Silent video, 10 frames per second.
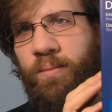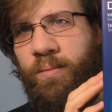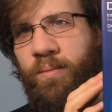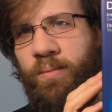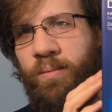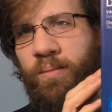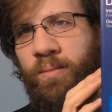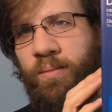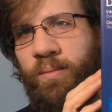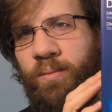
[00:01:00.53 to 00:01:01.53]

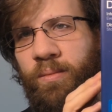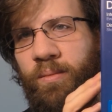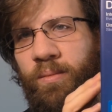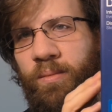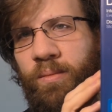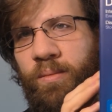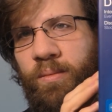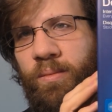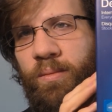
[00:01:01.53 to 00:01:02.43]
(silence)